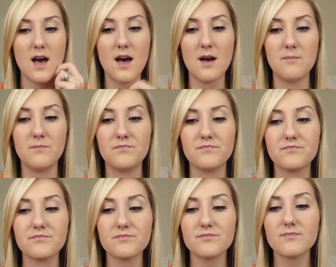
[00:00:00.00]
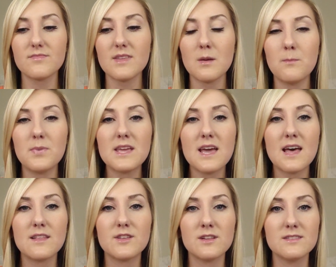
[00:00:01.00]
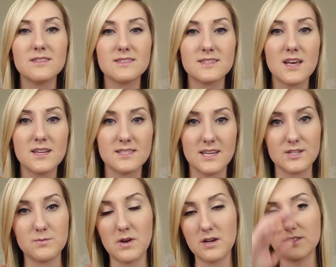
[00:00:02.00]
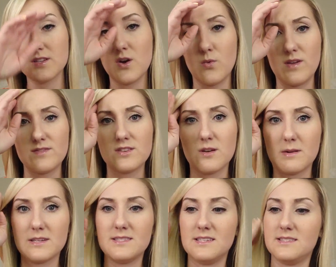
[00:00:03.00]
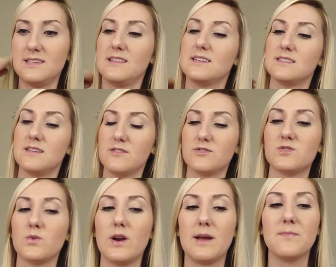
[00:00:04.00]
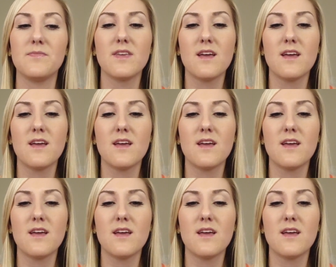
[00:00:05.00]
But yeah, a ton of sketch balls. Oh, we have to talk about Cece. That's another story.